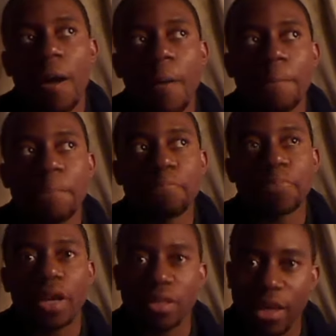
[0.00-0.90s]
Um,
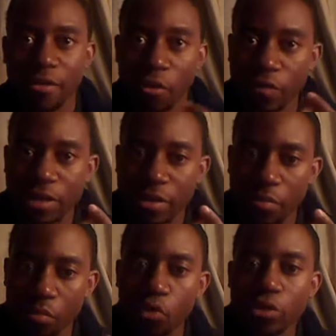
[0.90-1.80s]
there are obviously
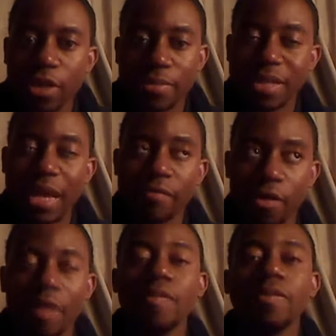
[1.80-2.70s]
more types I
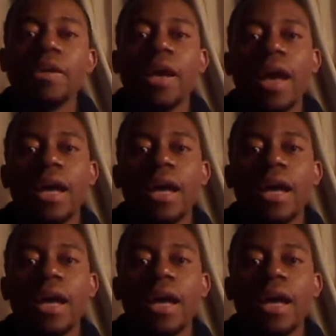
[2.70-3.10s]
haven't covered,